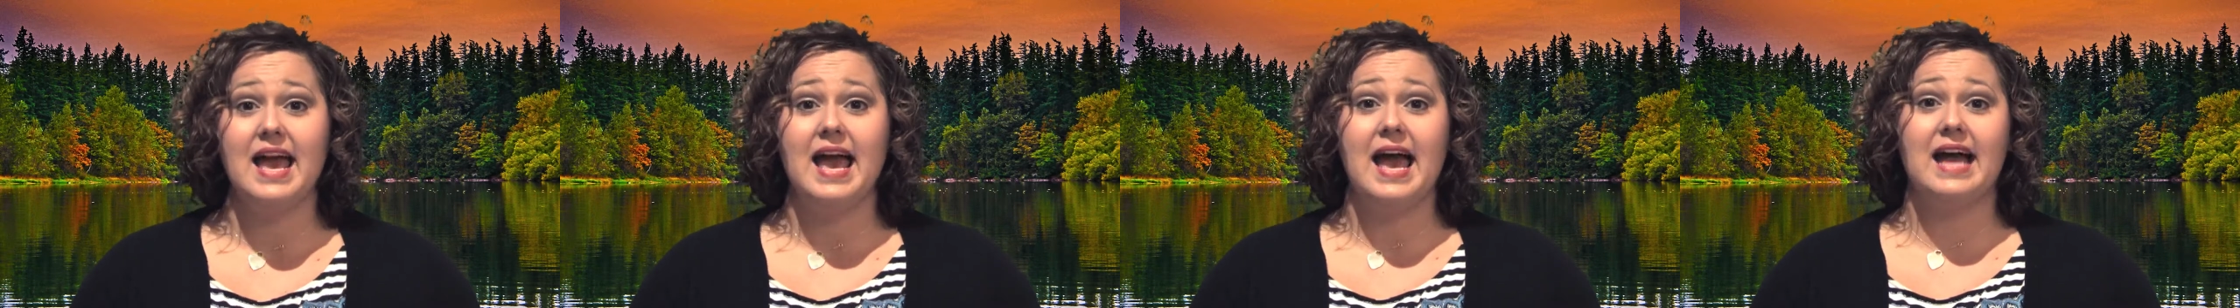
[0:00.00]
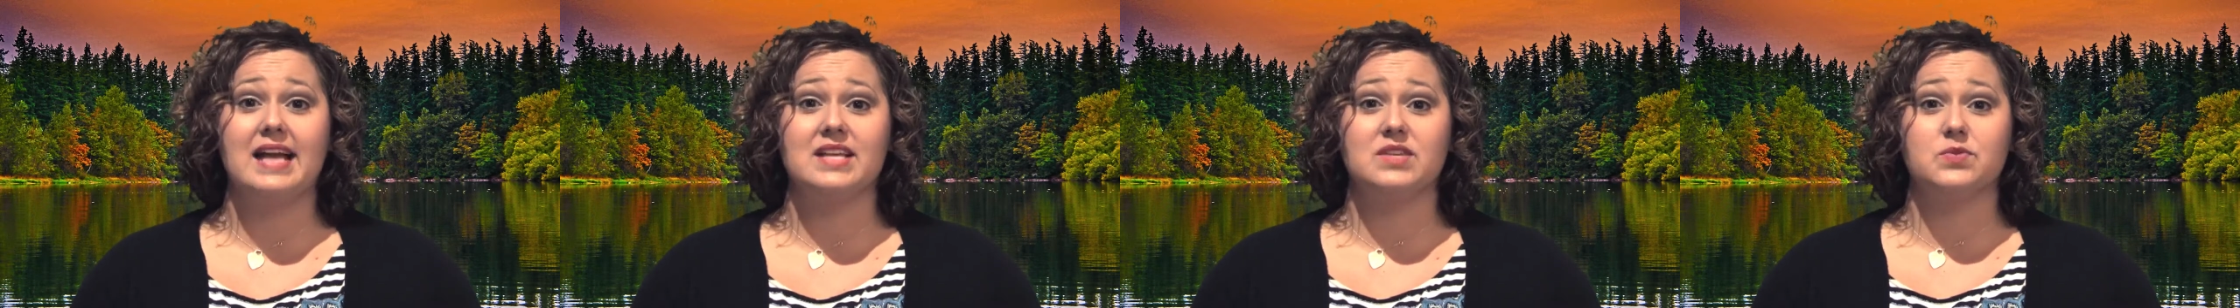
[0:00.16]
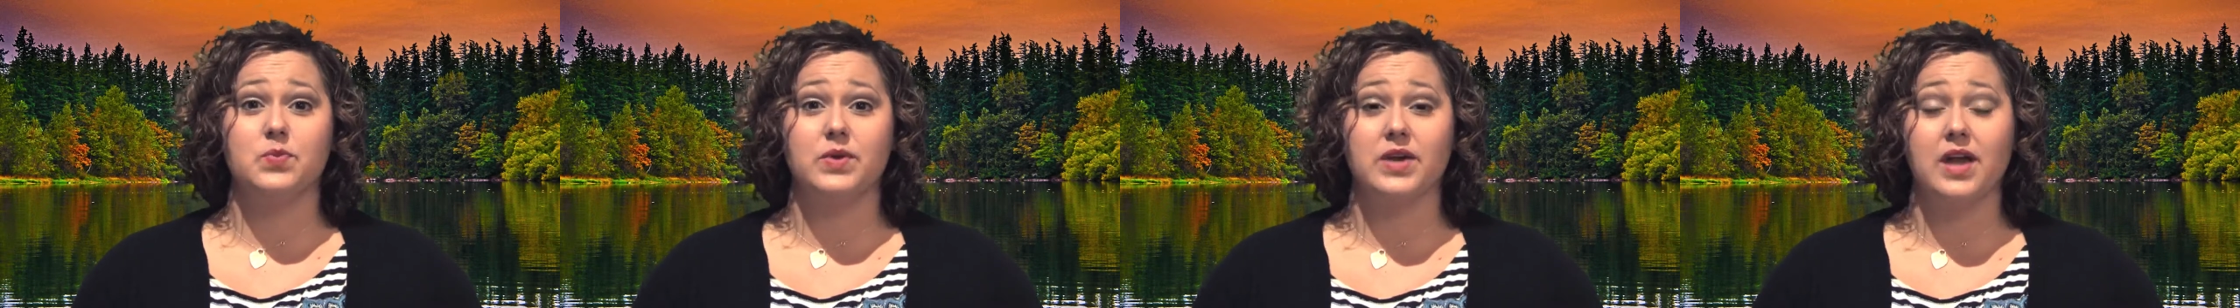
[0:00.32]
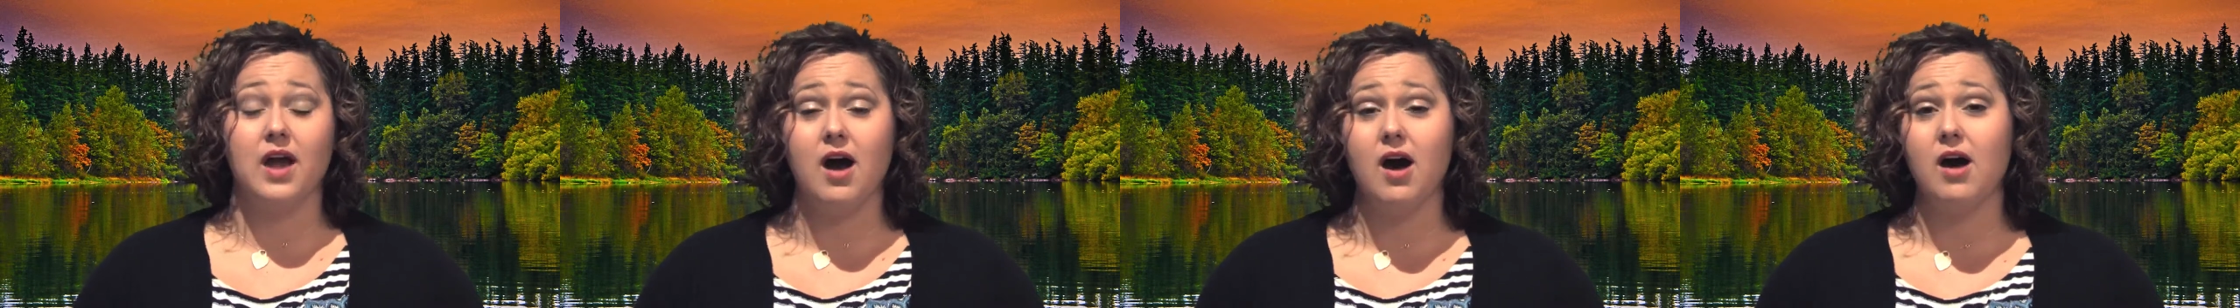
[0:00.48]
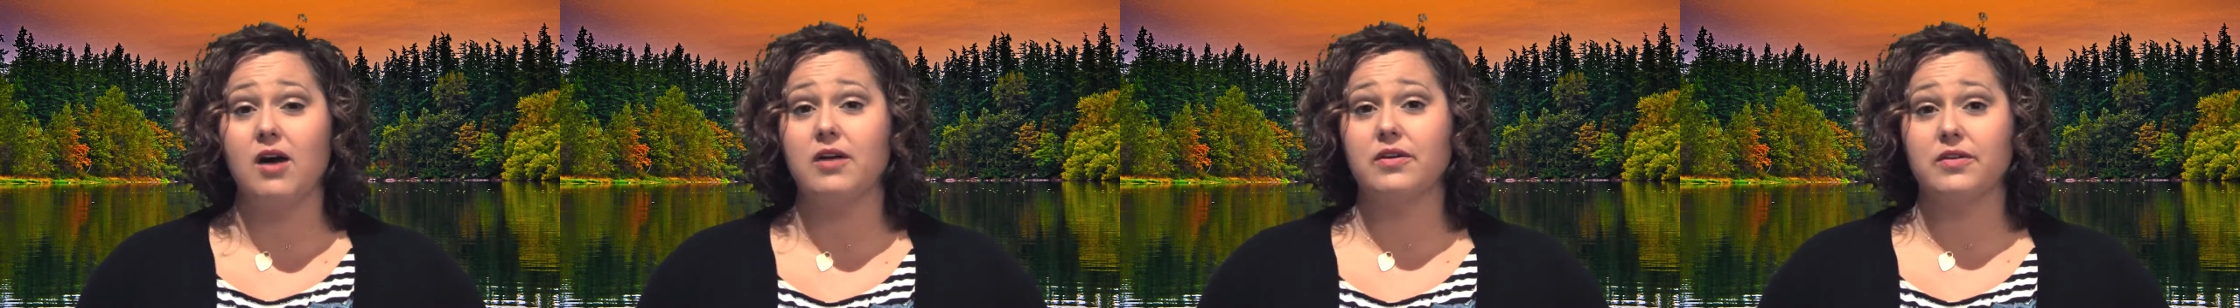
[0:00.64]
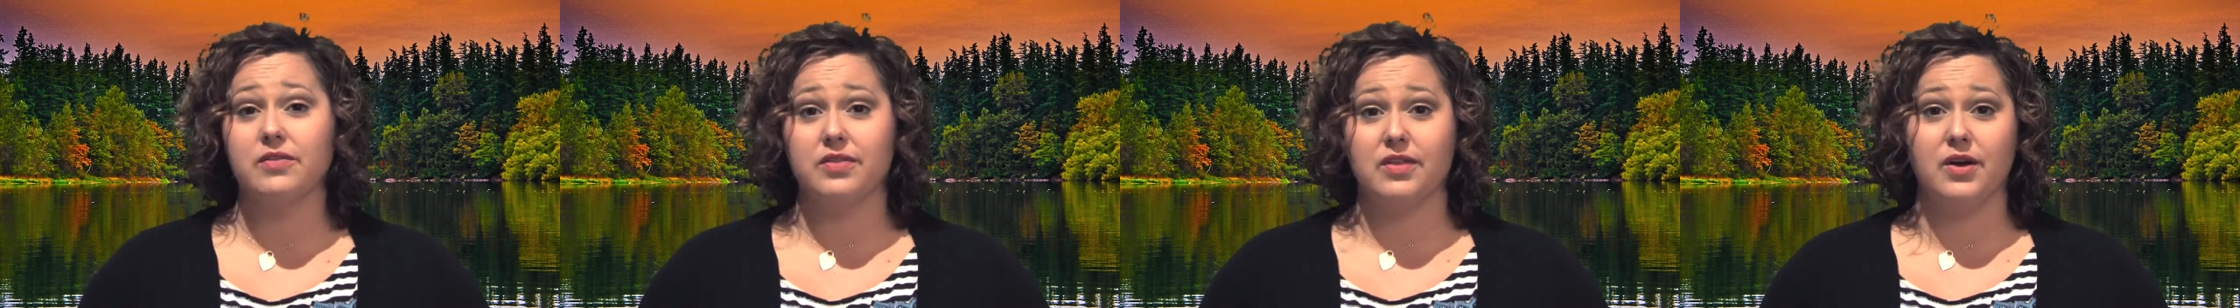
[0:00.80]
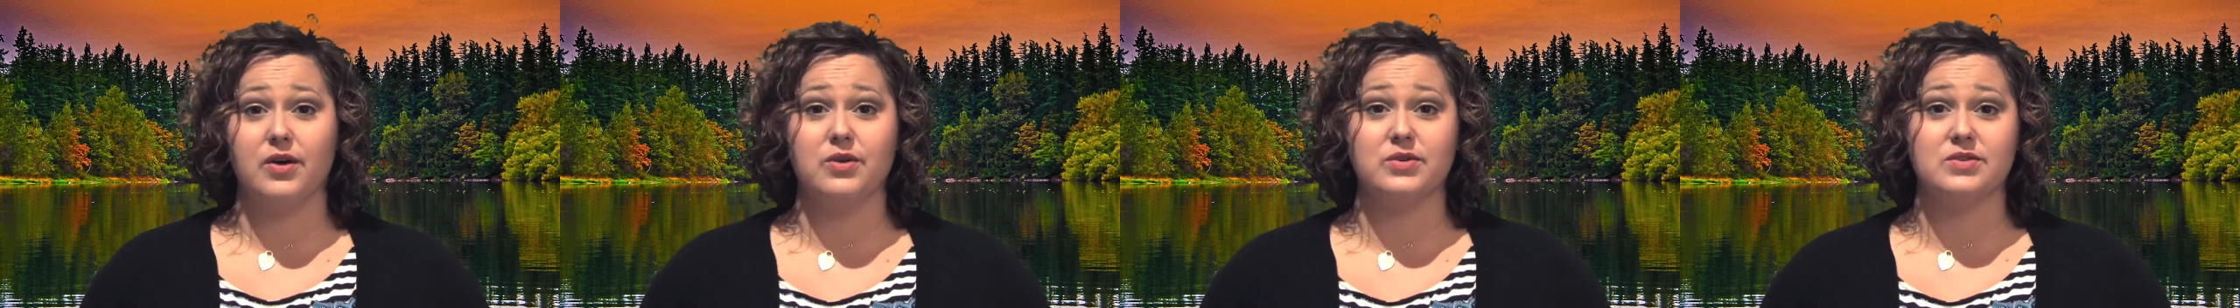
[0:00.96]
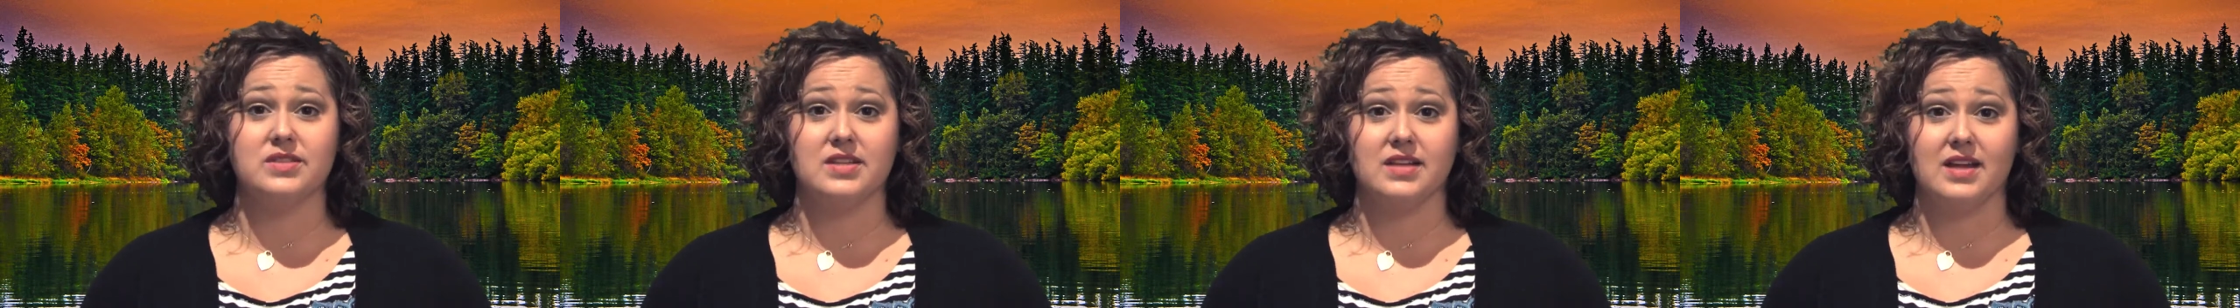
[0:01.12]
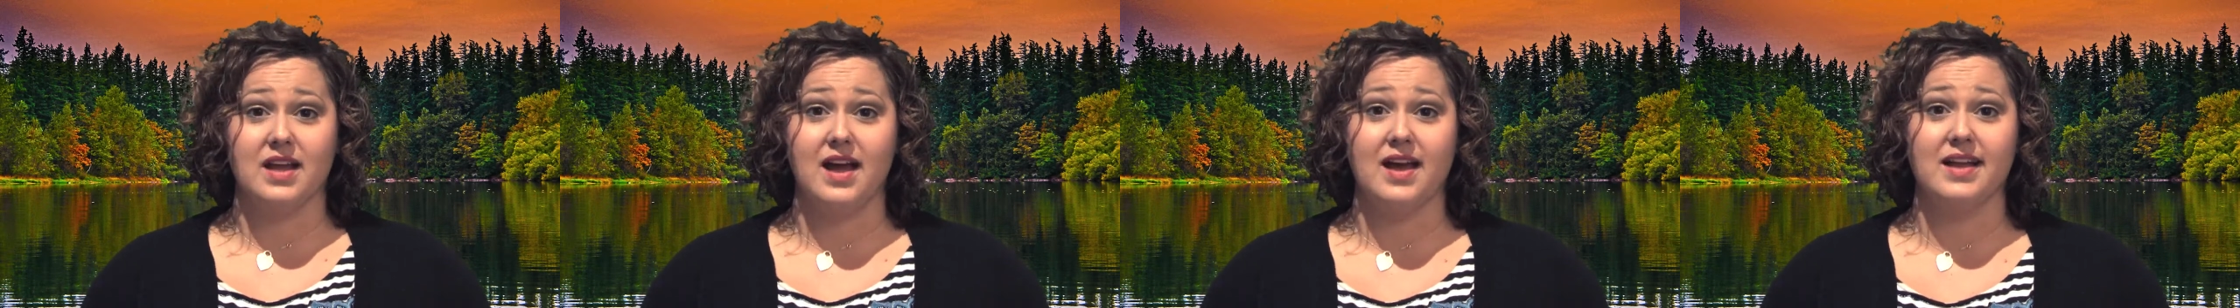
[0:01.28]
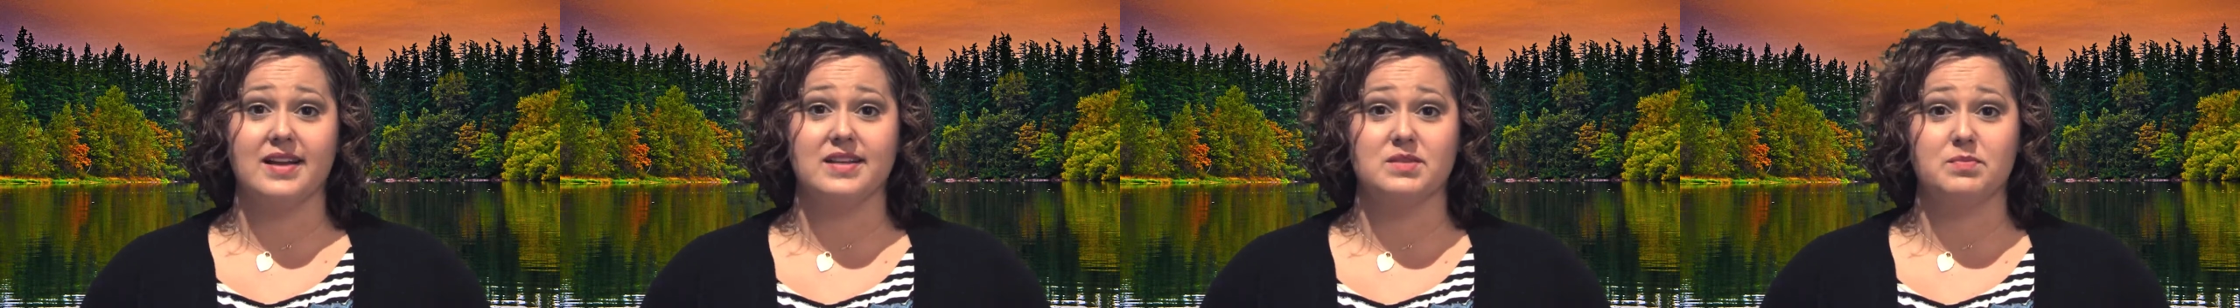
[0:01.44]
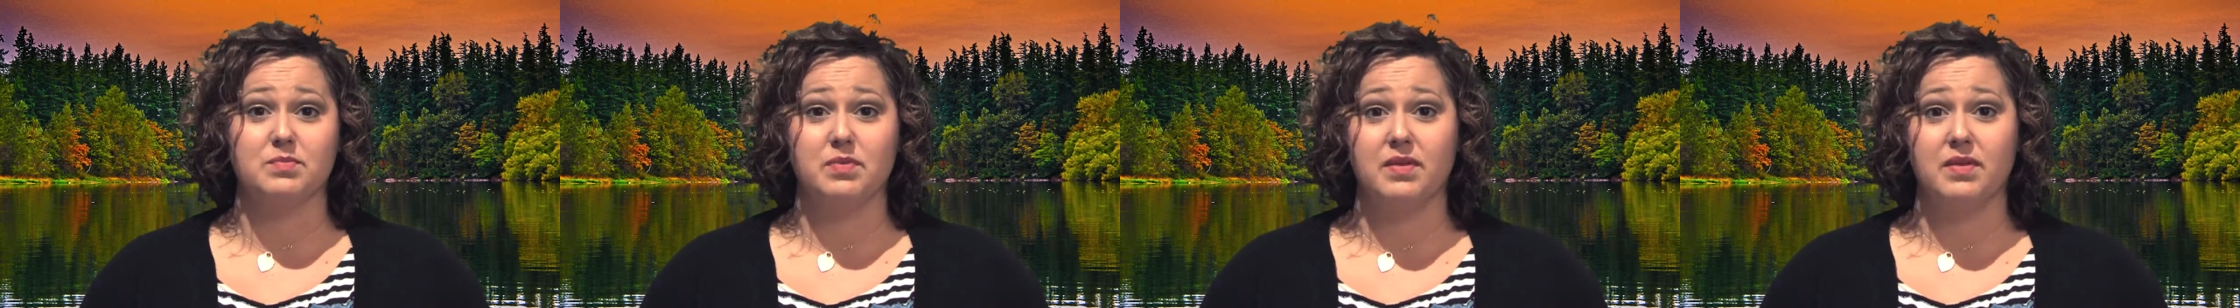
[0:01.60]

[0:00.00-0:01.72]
as we honor those that God has